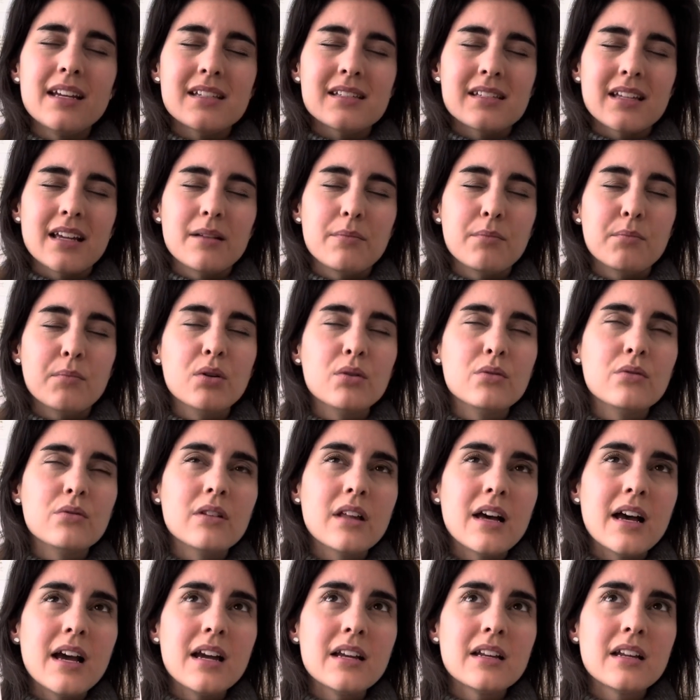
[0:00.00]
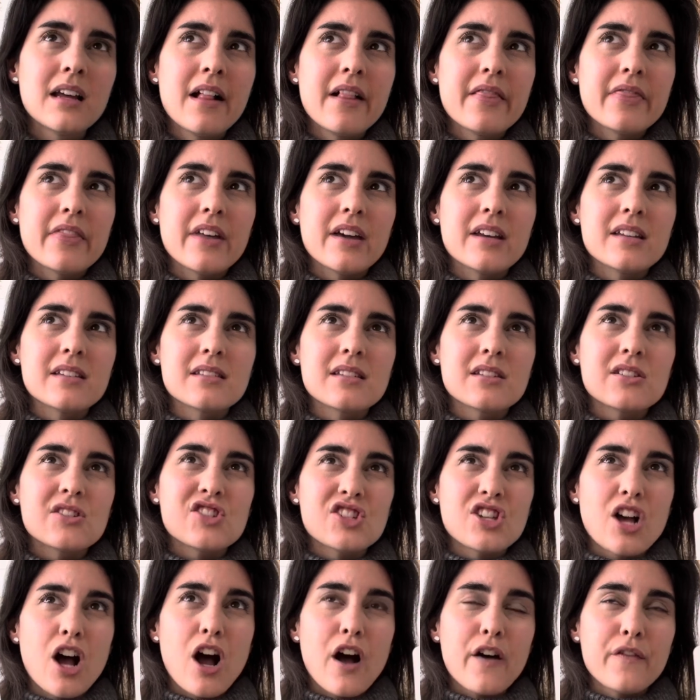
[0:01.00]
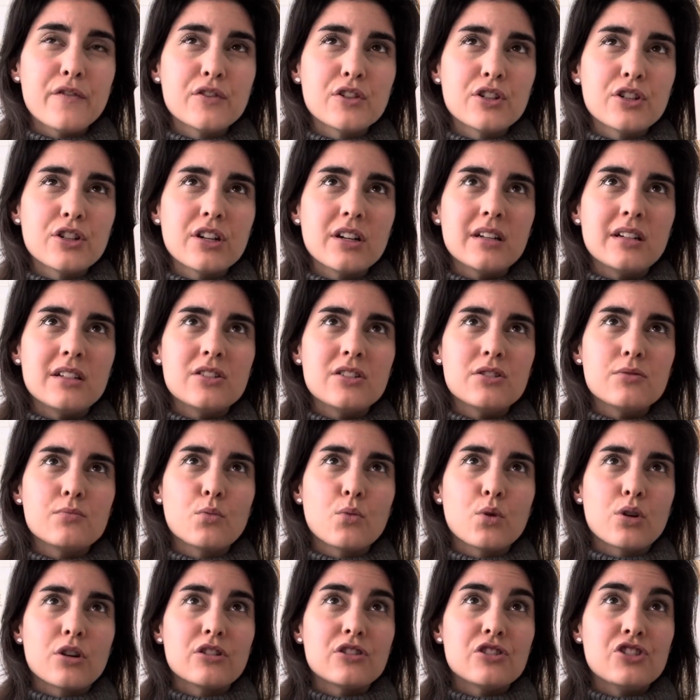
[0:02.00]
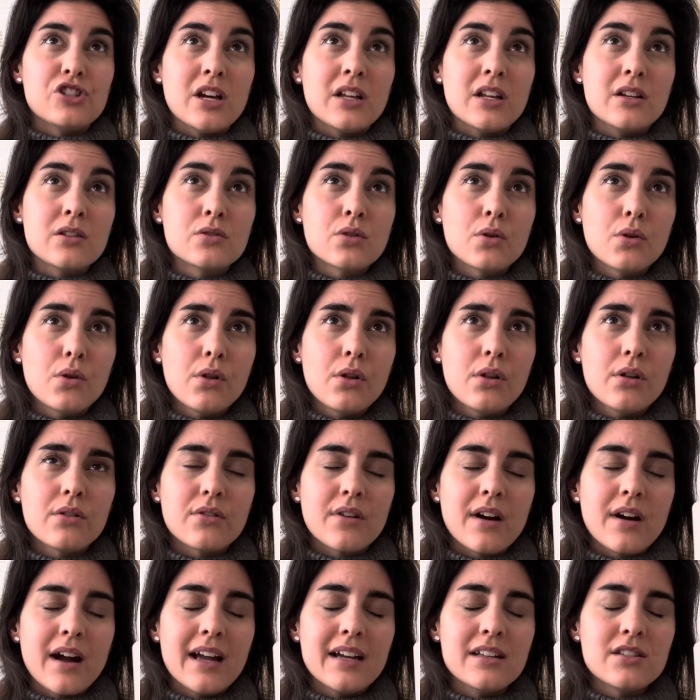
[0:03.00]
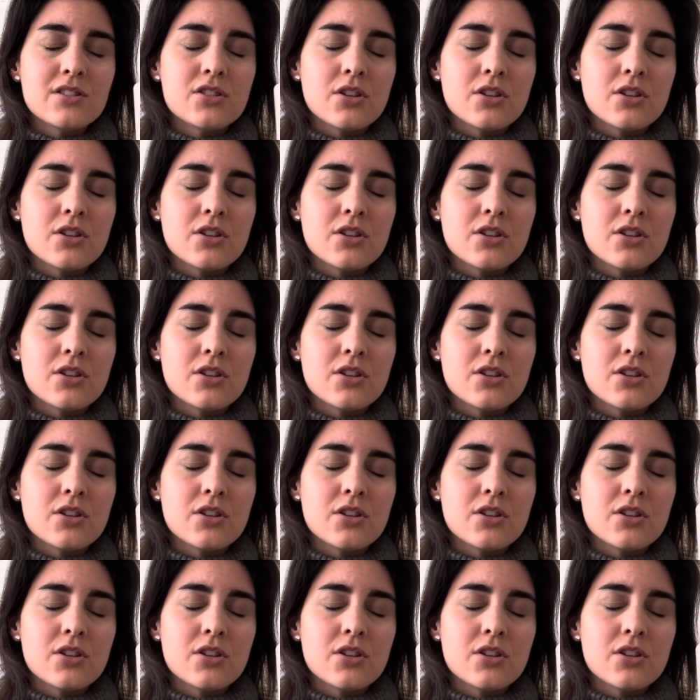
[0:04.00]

It's like moonlight that is softer and more gentle, right?